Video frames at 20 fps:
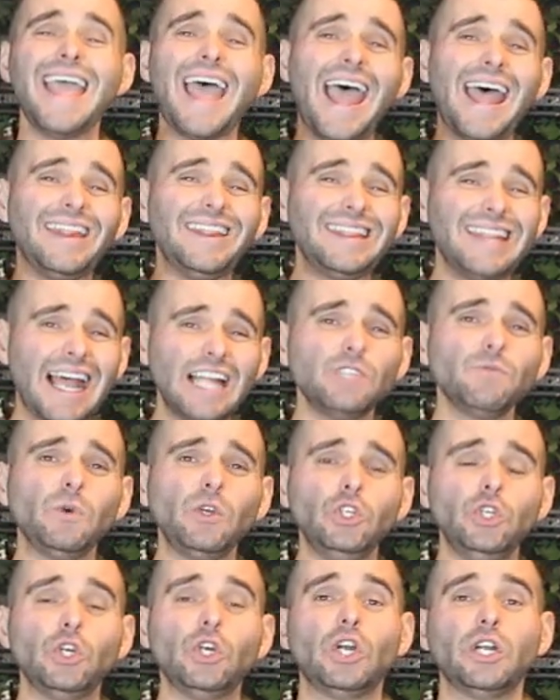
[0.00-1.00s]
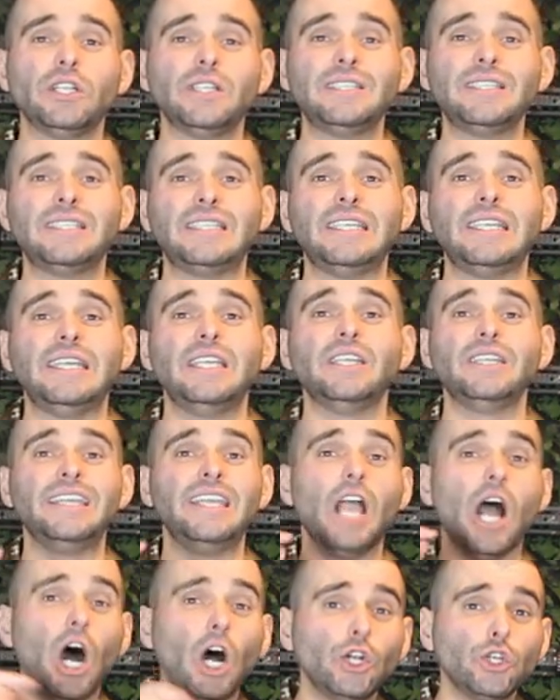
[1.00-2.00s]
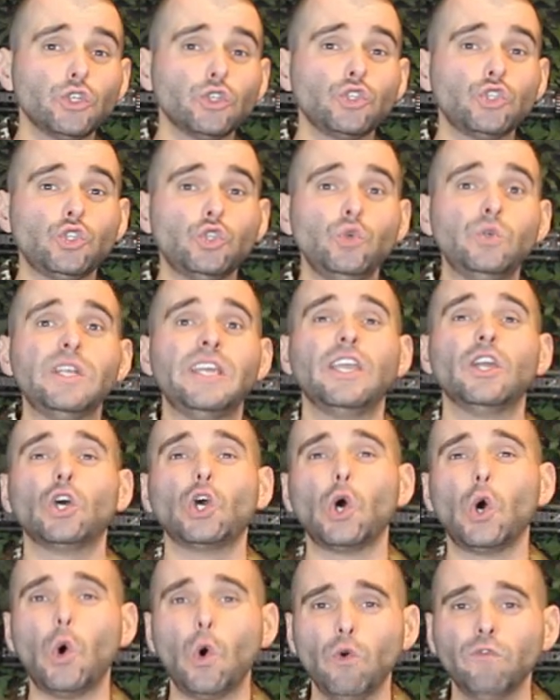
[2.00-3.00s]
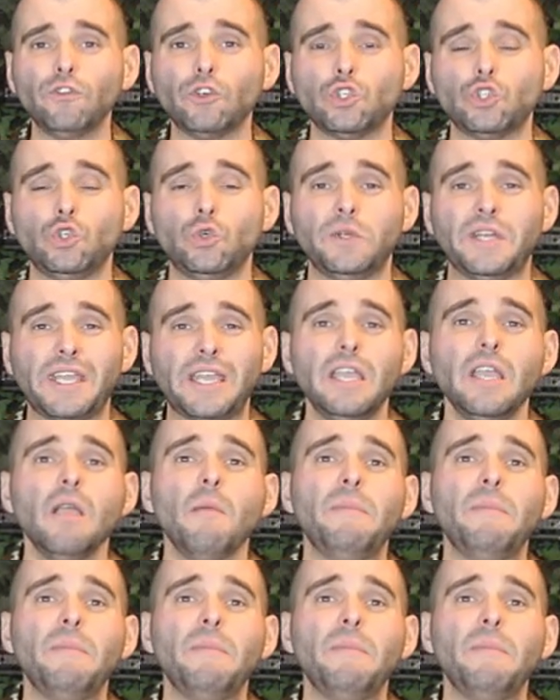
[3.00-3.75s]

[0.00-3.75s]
And that's where you're gonna see the undershooting or overshooting